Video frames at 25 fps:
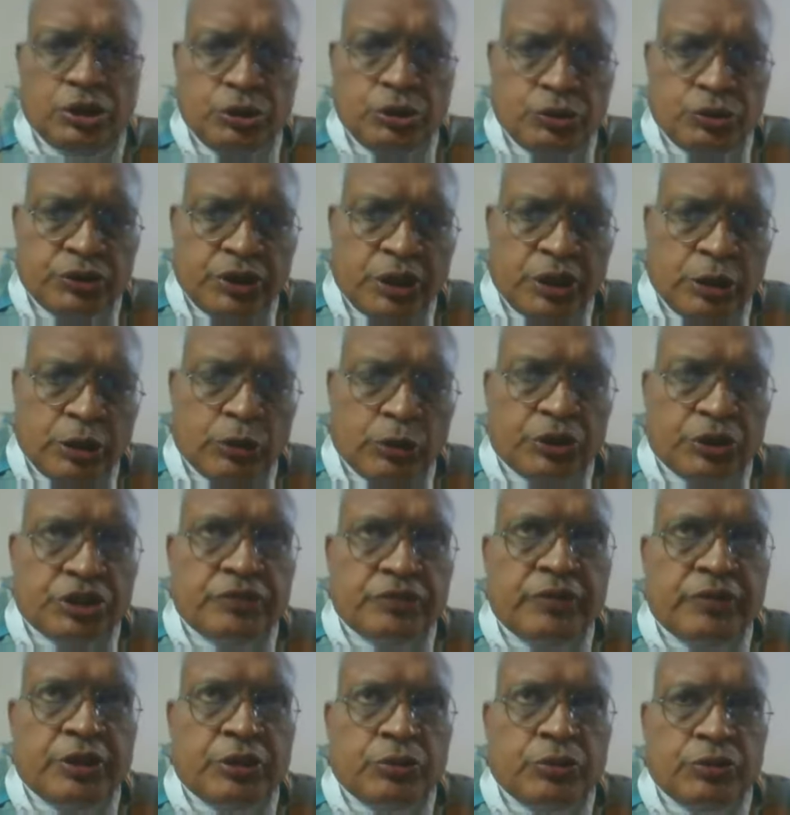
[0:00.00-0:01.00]
using
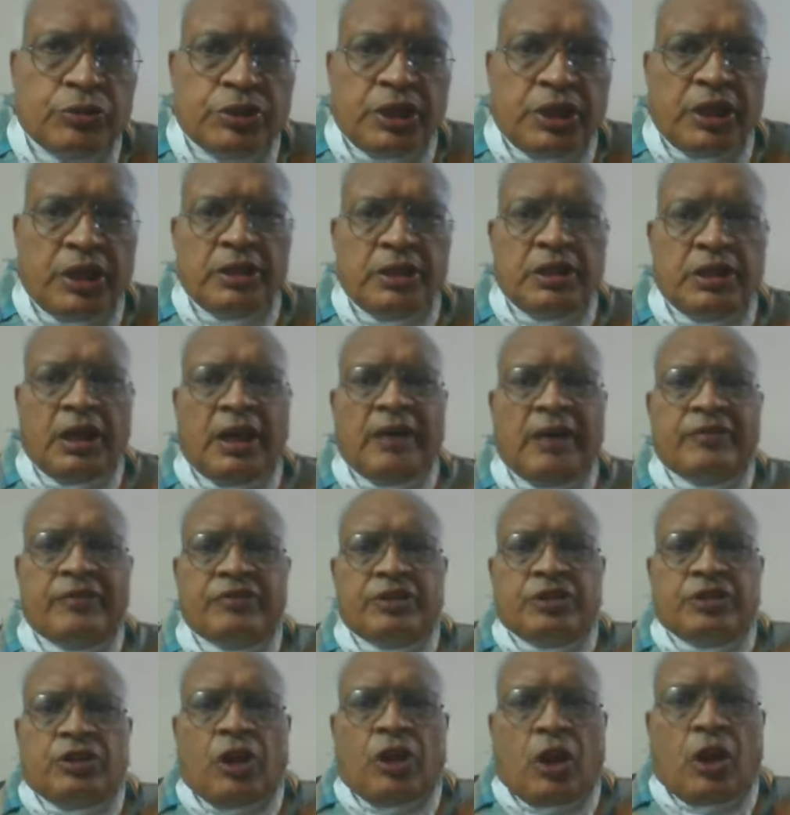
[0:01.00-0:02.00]
Lotus 123
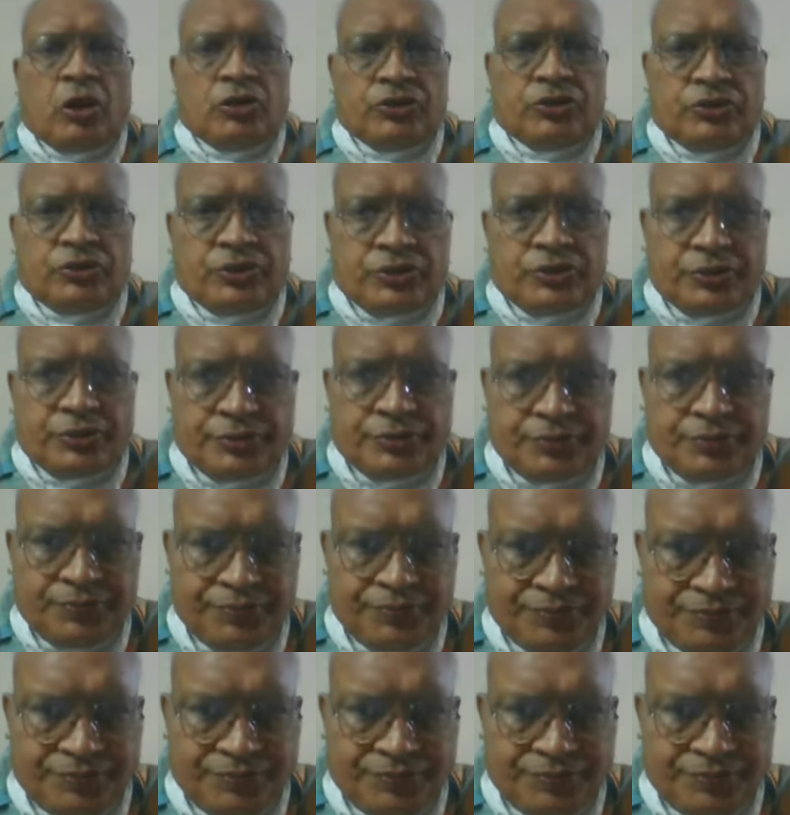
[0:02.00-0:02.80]
after DOS.